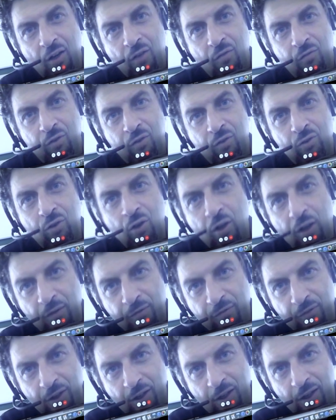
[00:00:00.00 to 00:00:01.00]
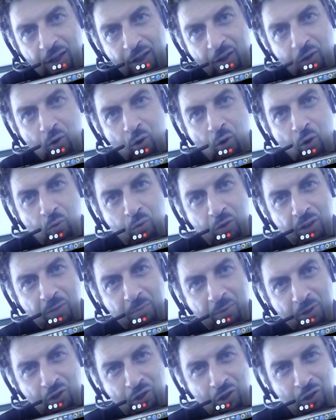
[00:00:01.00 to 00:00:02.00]
photographer and go with
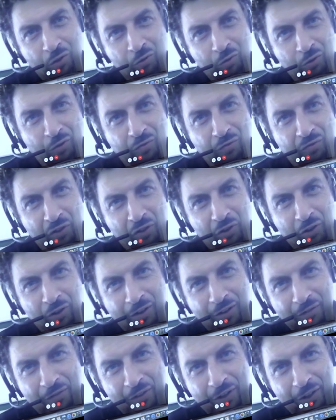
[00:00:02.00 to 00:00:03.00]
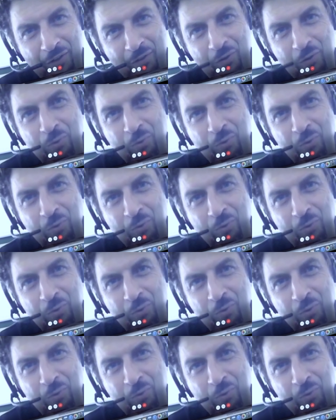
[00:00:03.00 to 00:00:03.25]
the machine to the photographer